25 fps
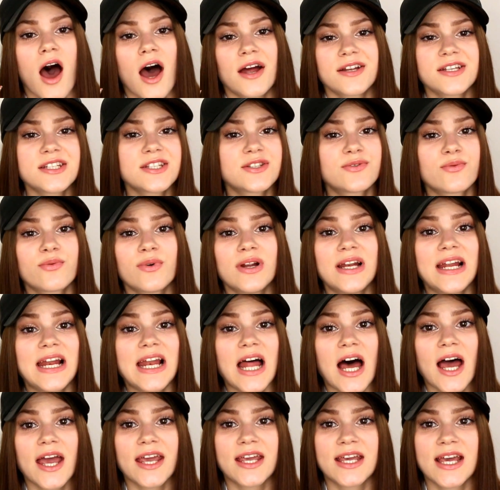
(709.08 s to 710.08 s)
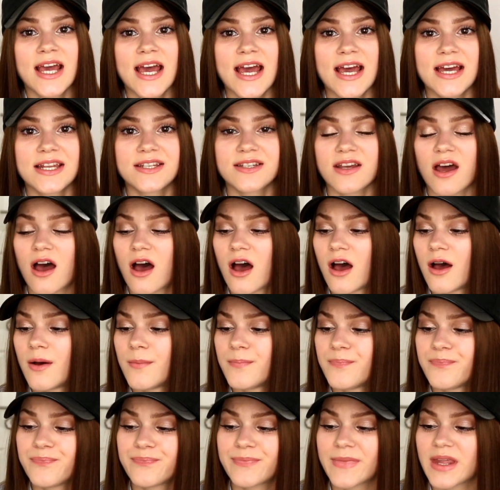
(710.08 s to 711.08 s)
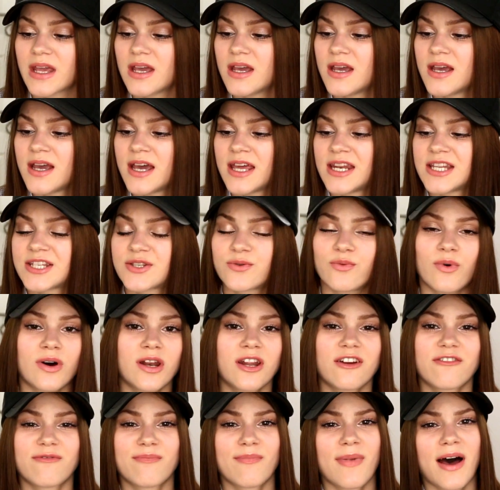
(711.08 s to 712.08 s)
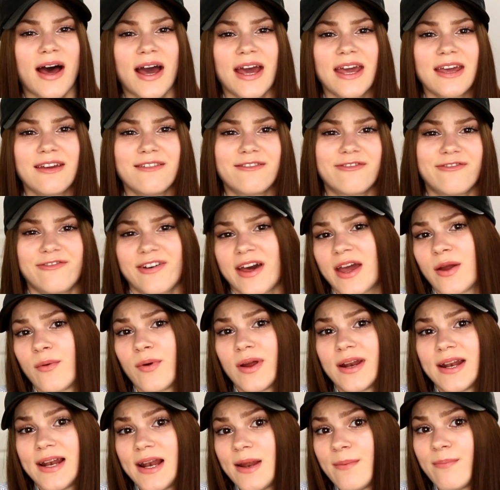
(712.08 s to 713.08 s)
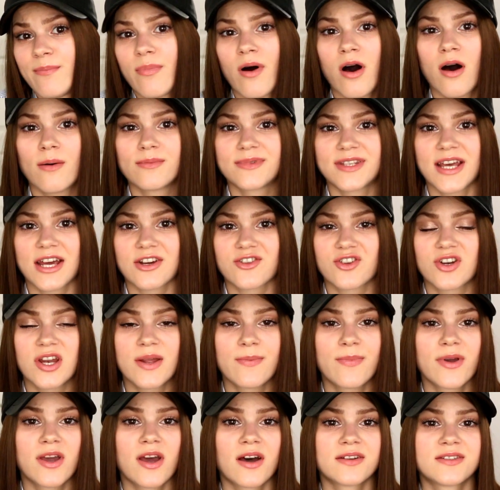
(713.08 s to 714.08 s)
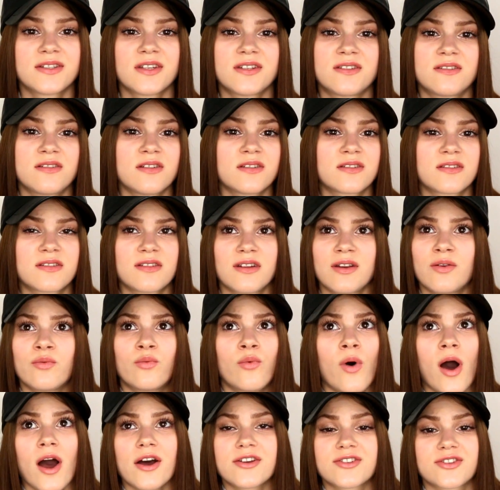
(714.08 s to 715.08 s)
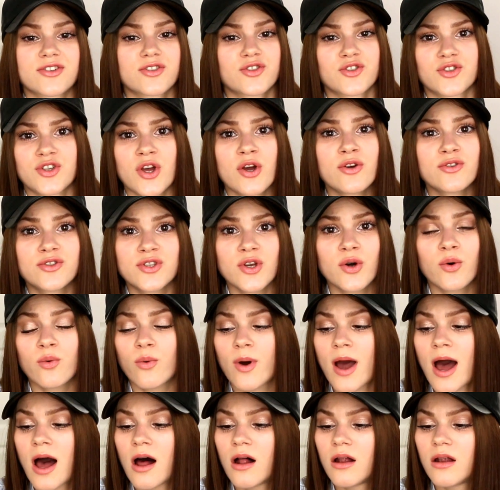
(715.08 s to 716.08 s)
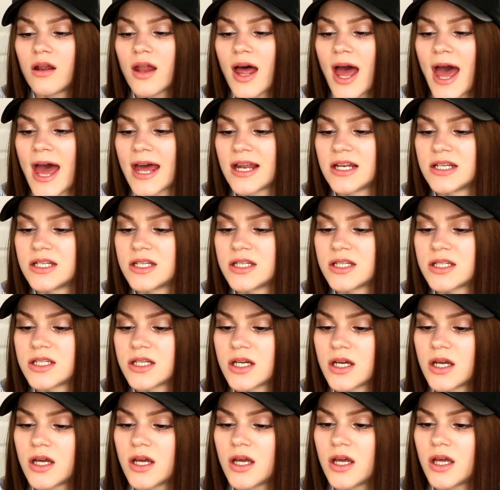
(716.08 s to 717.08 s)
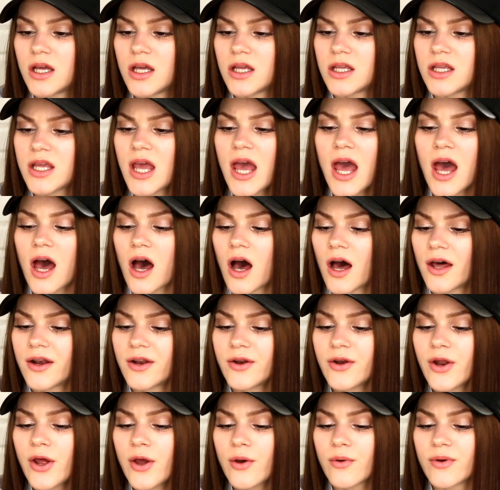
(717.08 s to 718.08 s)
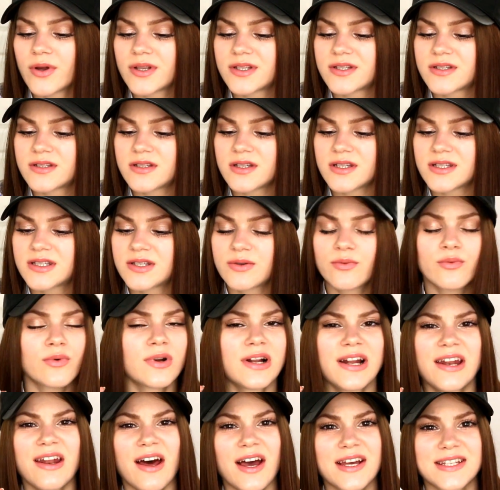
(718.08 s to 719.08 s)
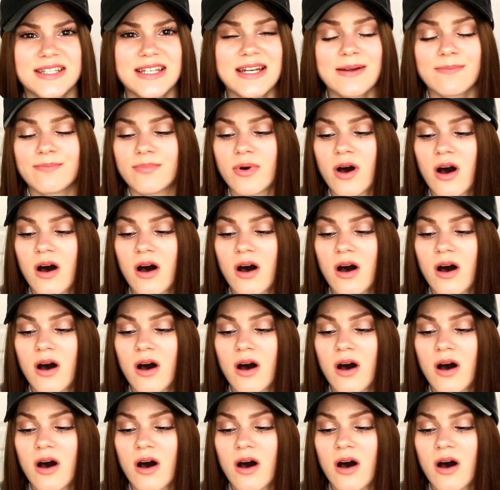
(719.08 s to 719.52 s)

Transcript: I just really like it um, it is one of my favorite lip balms actually because it's just it works so so well and yeah, I don't know, it's, it's a really nice lip